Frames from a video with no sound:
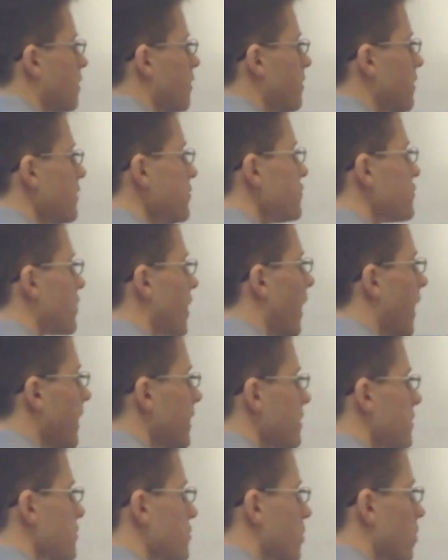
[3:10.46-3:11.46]
This
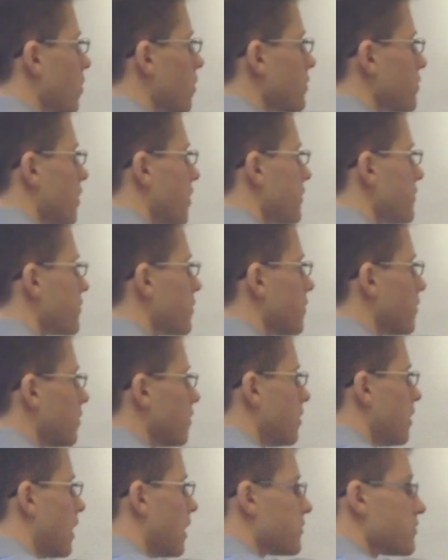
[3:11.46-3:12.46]
side, this
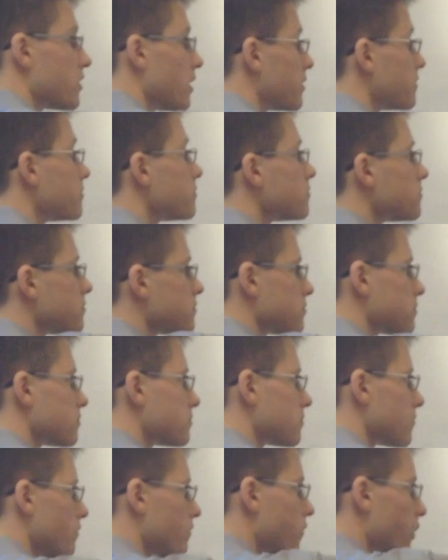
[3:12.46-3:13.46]
horizontal,
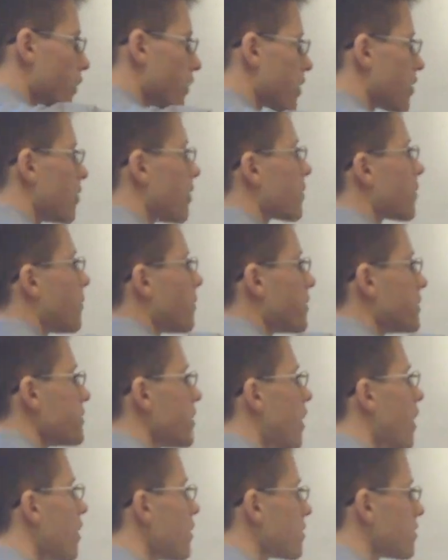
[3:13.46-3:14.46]
vertical according
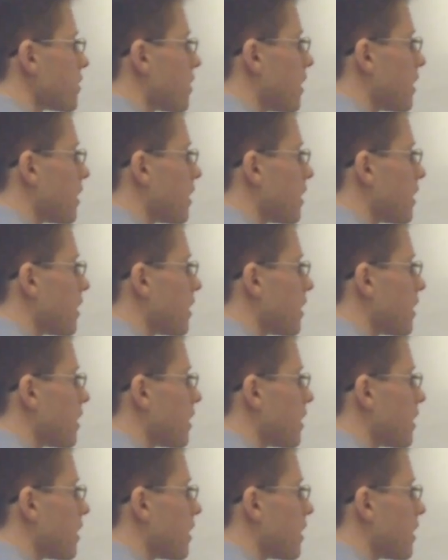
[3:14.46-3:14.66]
to our